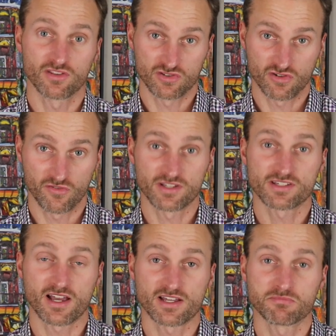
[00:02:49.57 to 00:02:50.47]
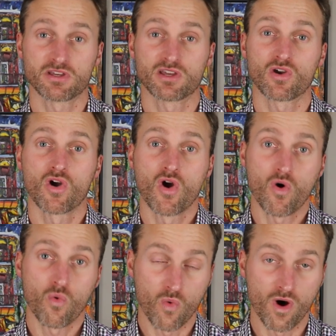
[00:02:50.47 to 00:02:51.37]
the serving size being
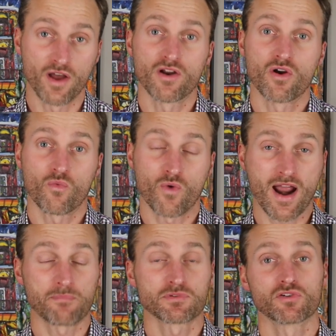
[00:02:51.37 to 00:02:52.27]
1 wrap.